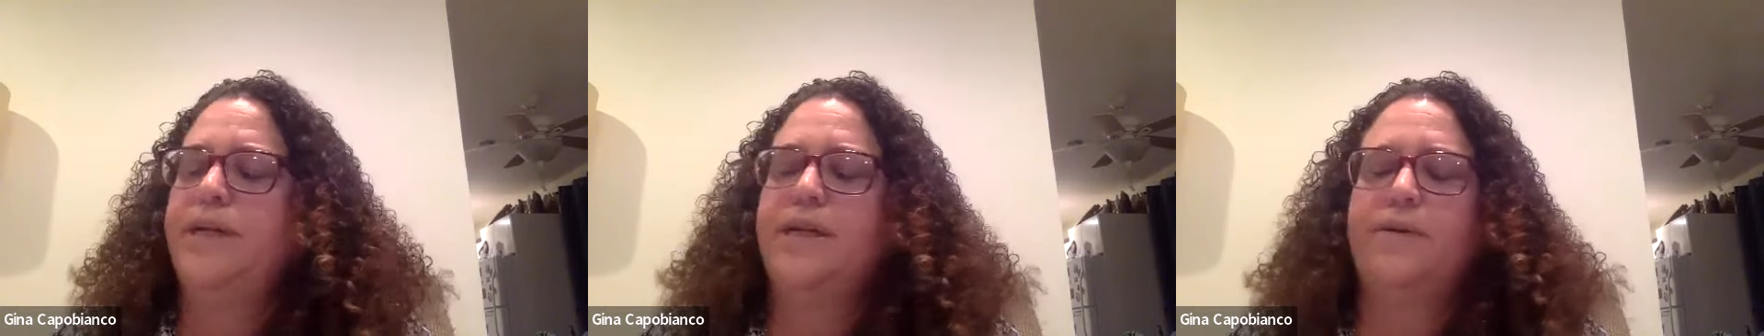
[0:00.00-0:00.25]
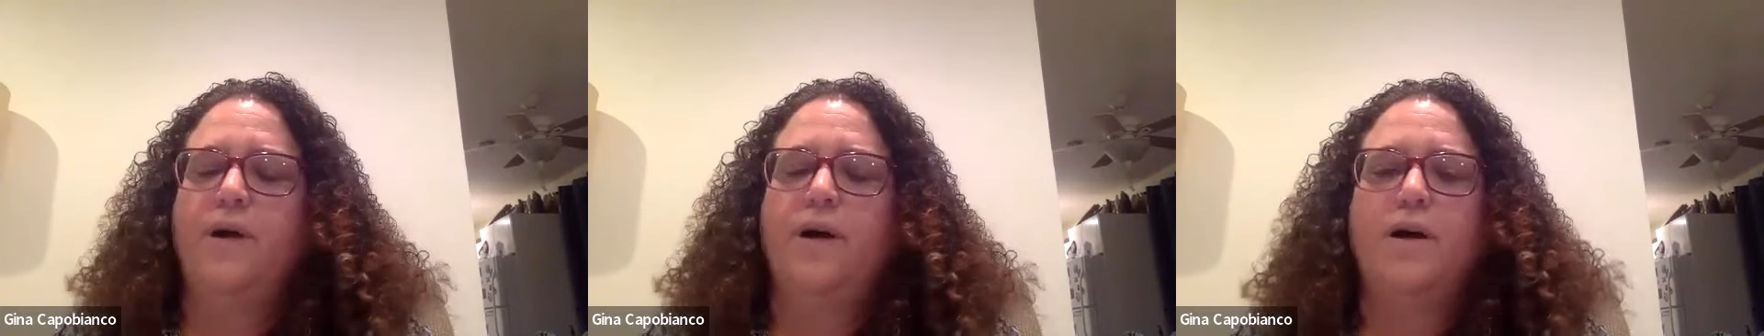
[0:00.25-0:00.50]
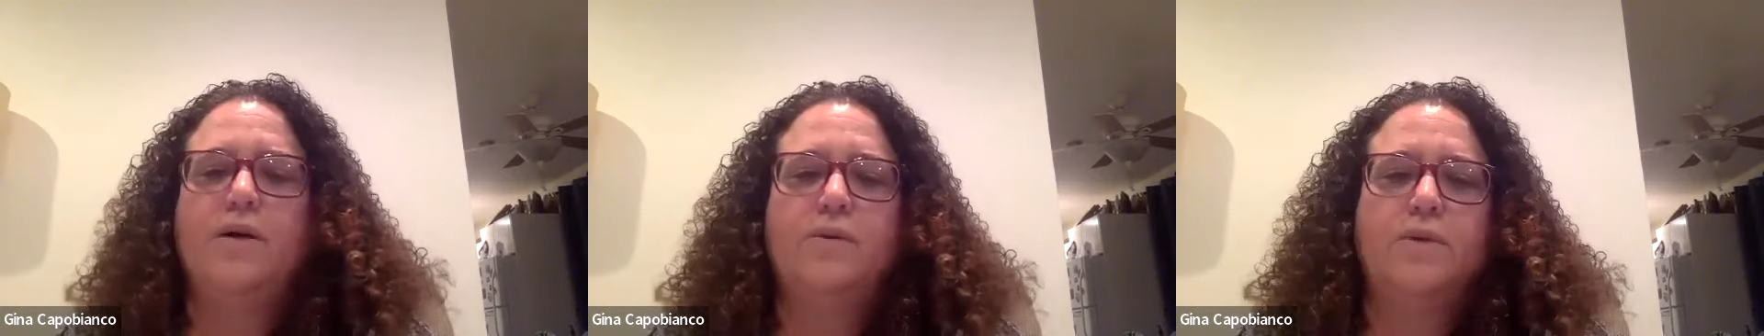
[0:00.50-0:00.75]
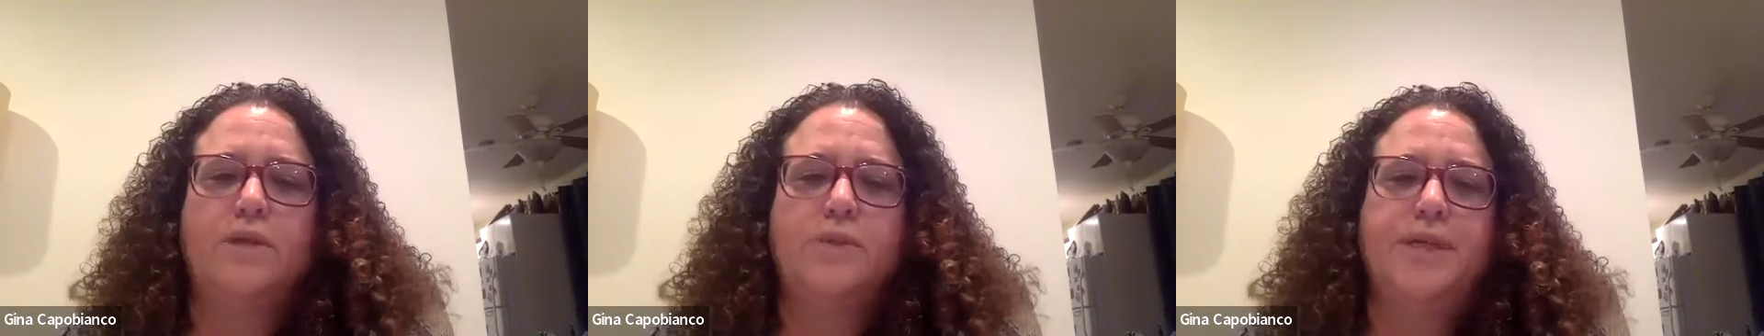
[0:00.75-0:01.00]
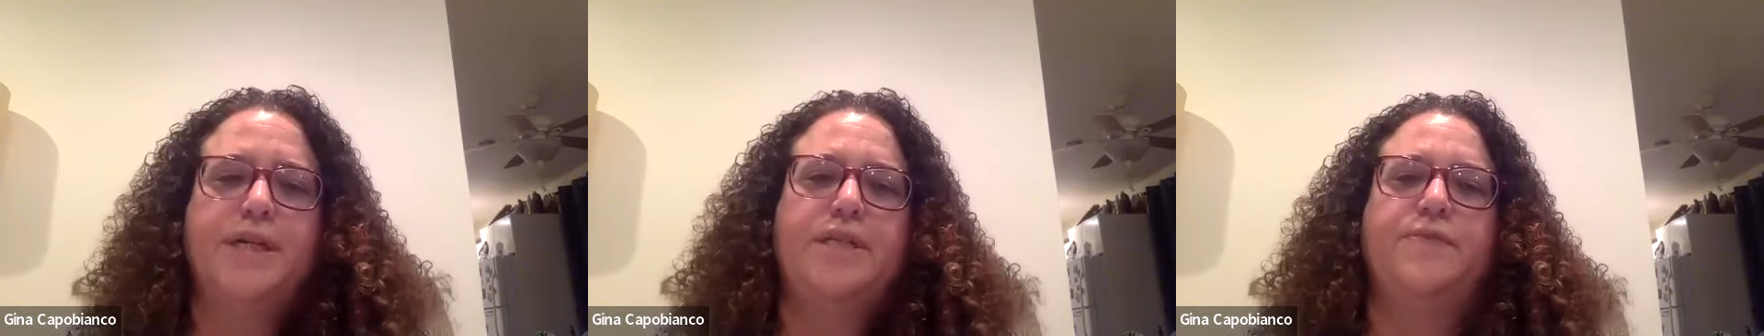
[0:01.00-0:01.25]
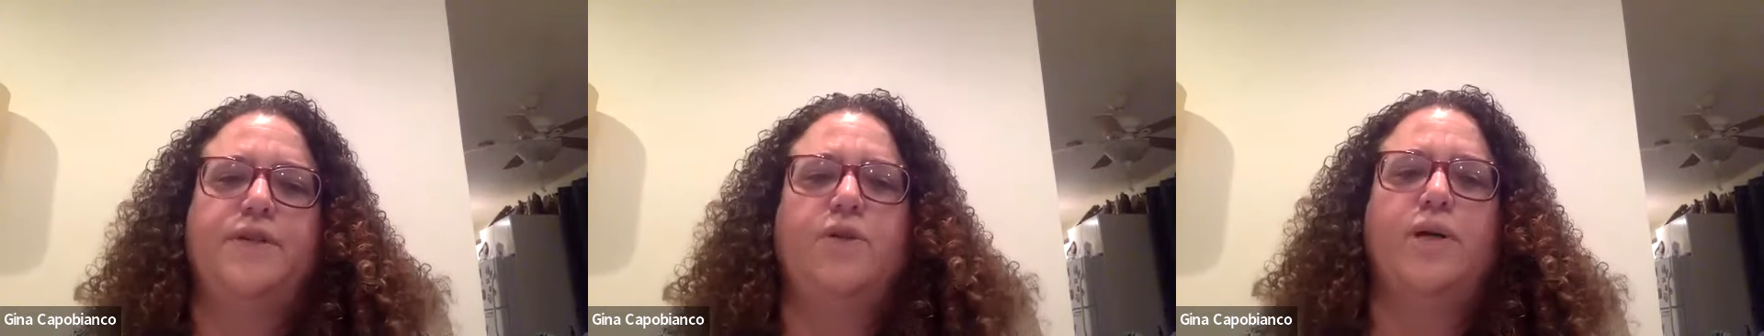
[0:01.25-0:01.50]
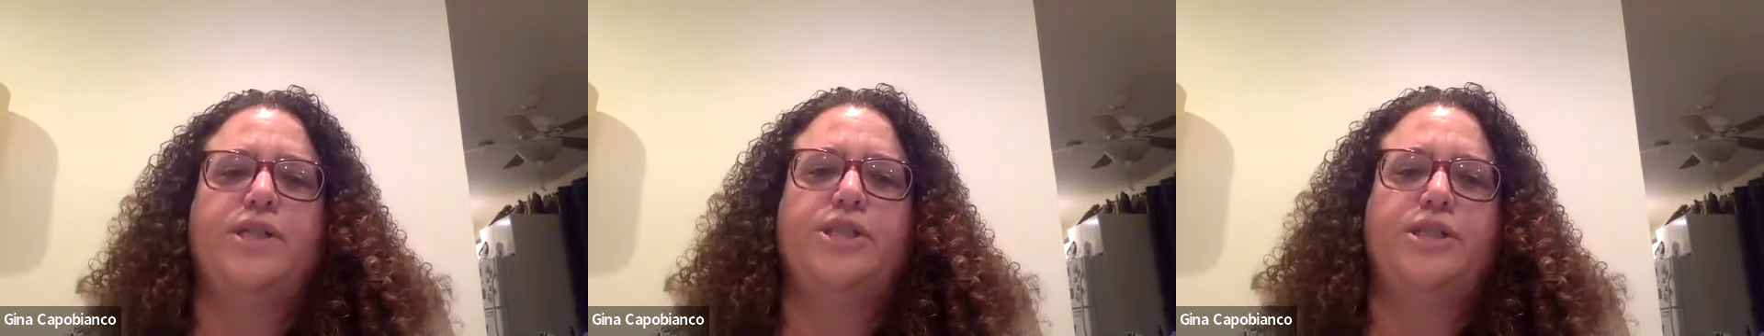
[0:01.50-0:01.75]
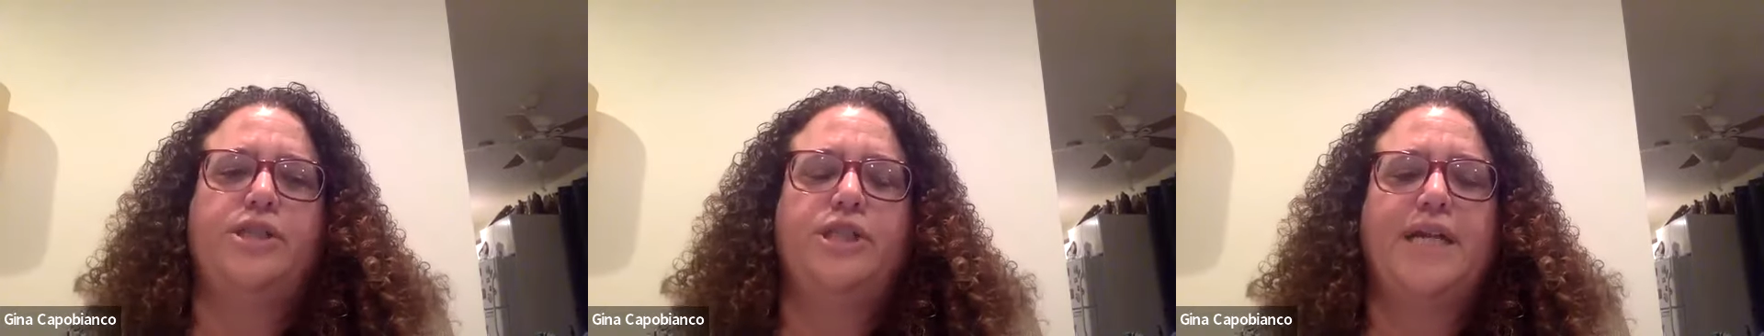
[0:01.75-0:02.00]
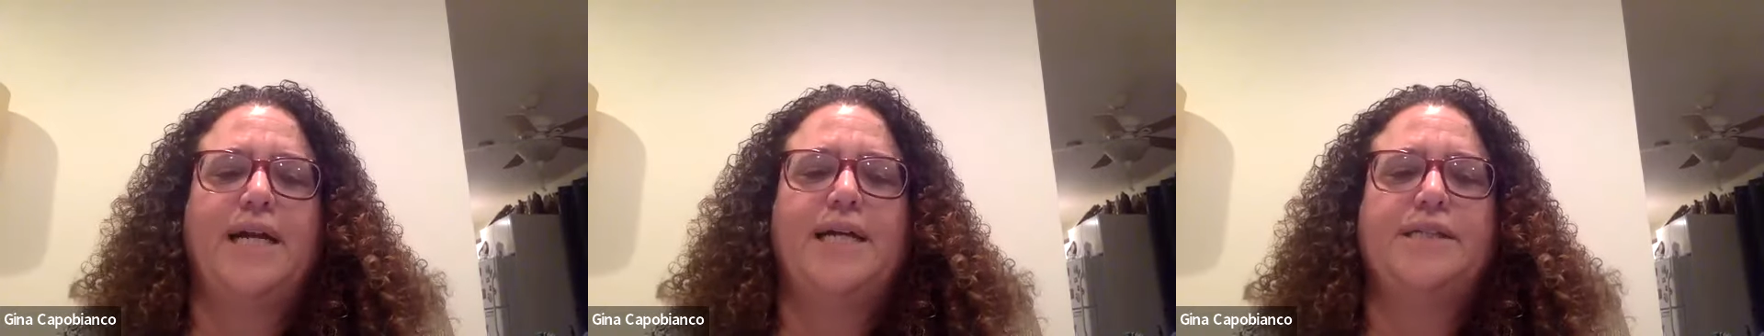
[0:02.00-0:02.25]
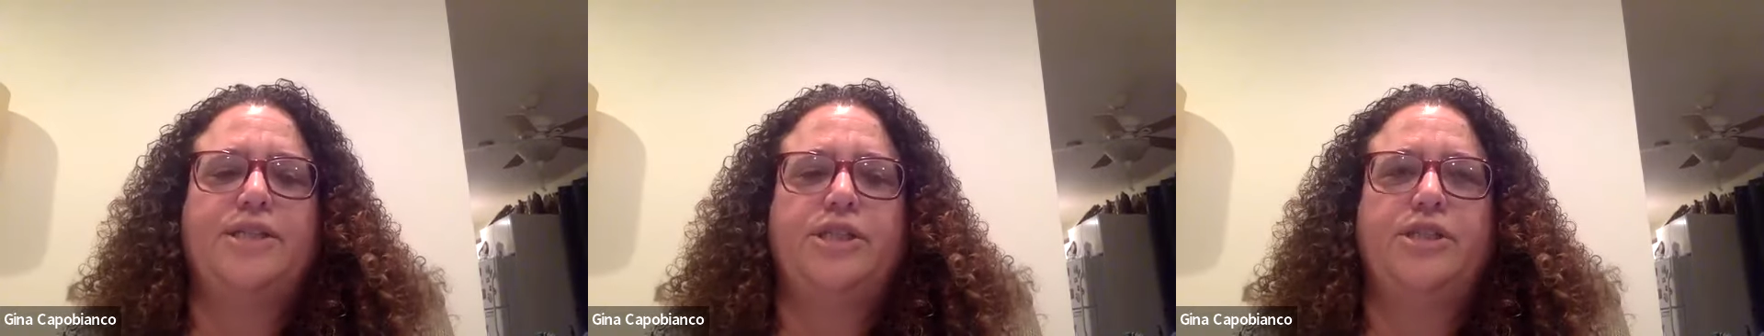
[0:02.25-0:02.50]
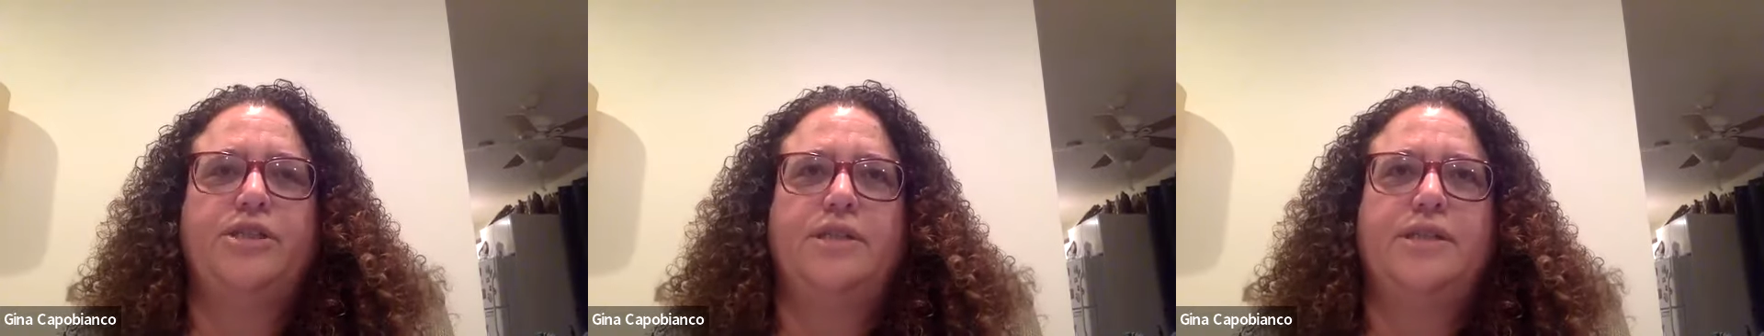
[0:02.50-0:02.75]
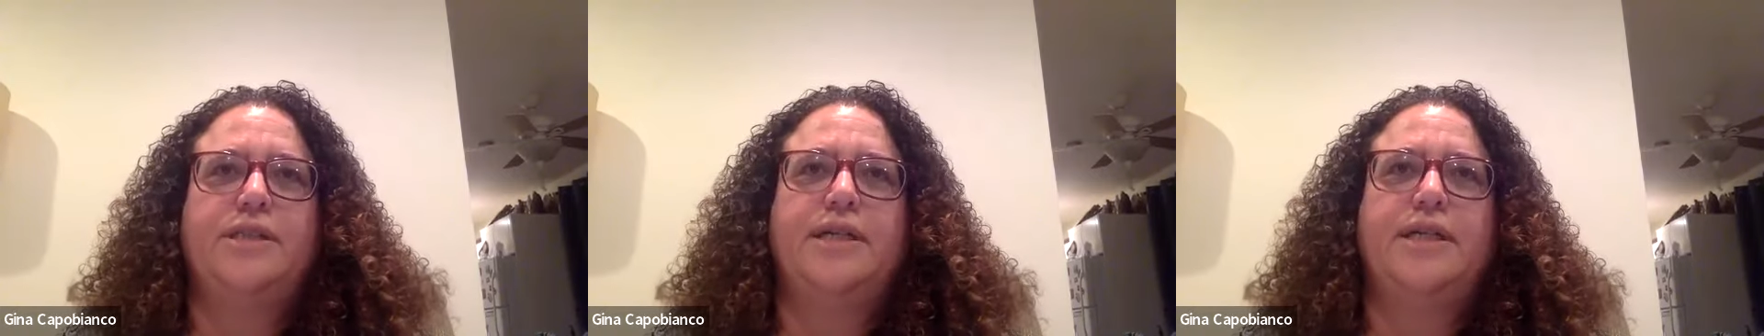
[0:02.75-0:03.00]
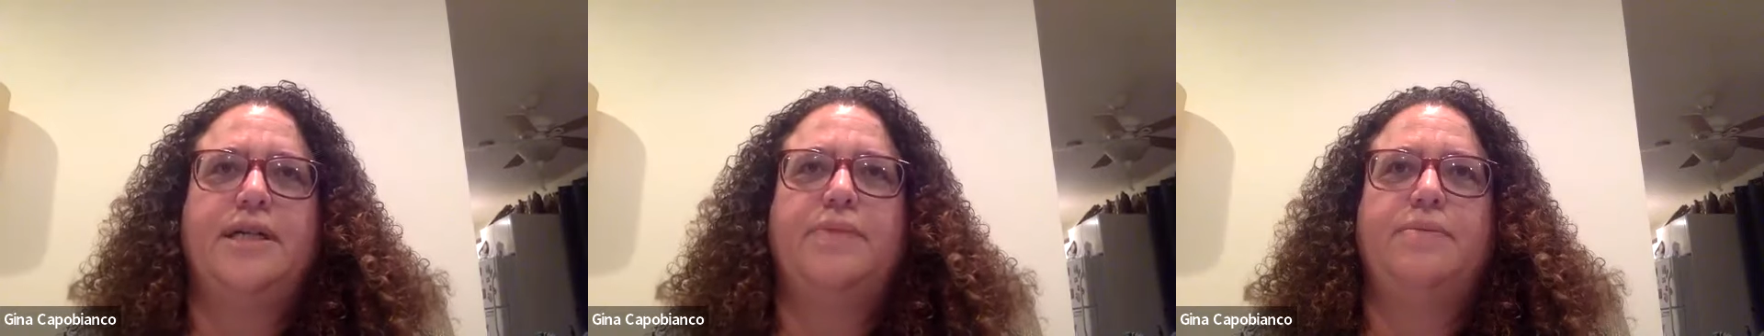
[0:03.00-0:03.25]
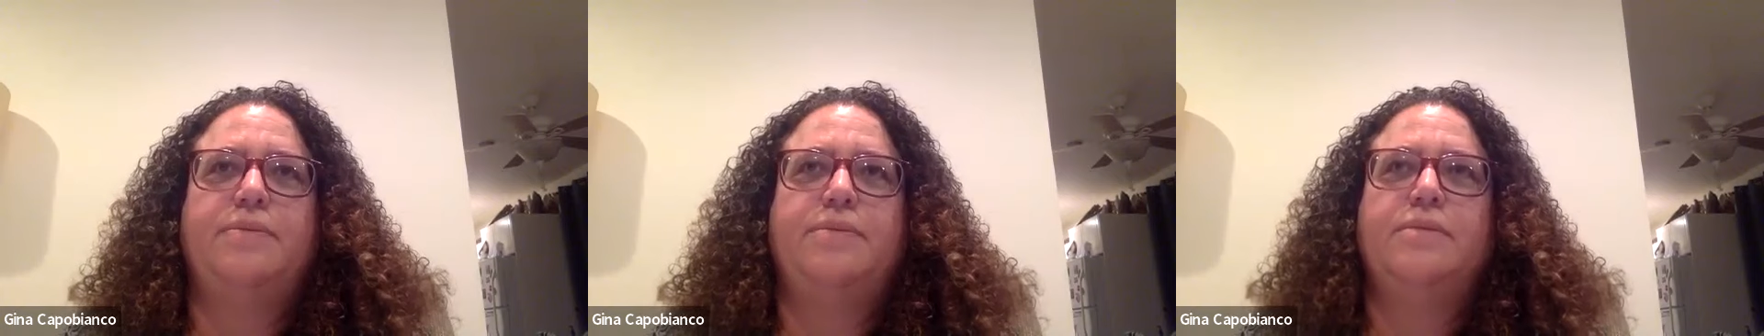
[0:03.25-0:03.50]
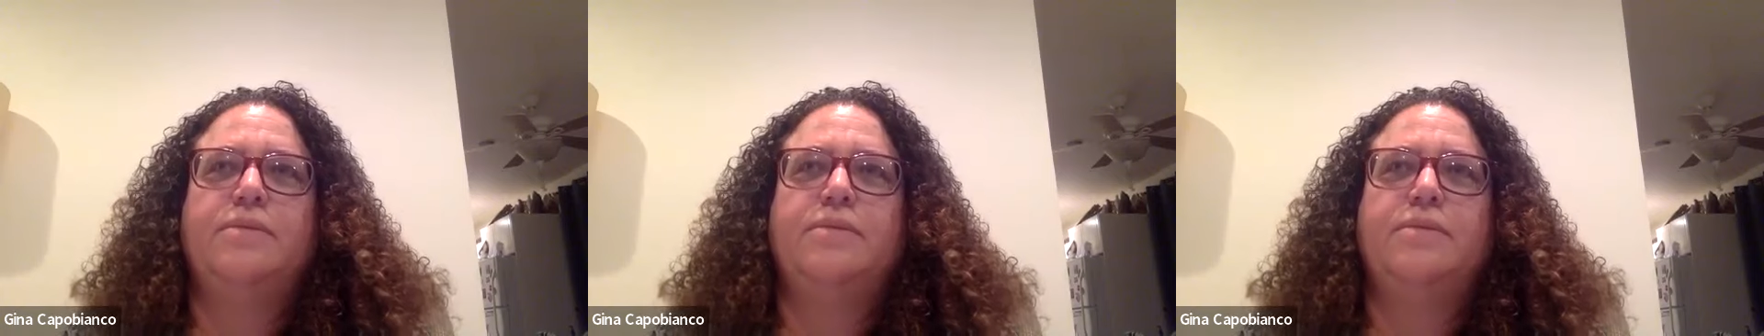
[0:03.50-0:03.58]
and it all was because of a question she asked. She took the time